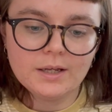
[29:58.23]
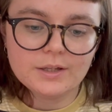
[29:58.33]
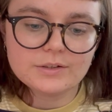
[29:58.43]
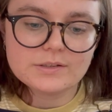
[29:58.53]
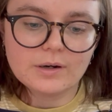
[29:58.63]

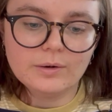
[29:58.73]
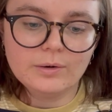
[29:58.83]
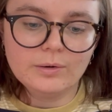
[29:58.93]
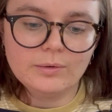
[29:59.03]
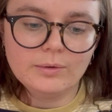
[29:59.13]

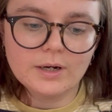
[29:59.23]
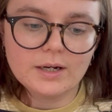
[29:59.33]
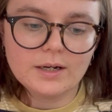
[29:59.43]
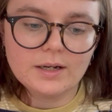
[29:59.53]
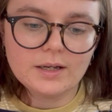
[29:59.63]
So
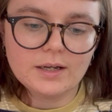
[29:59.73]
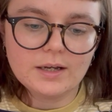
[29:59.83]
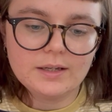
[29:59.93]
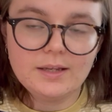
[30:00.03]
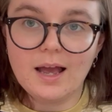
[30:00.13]

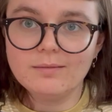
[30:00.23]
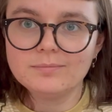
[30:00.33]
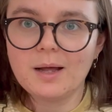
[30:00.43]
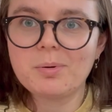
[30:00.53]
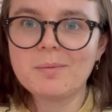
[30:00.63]
yeah,
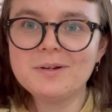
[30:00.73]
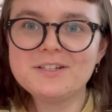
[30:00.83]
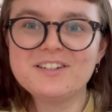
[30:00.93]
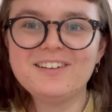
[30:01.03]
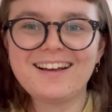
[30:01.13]
I'll probably
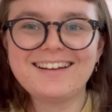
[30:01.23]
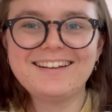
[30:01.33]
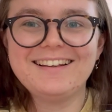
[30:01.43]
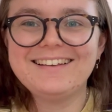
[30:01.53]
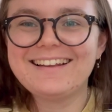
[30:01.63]
do like a
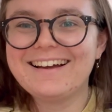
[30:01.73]
little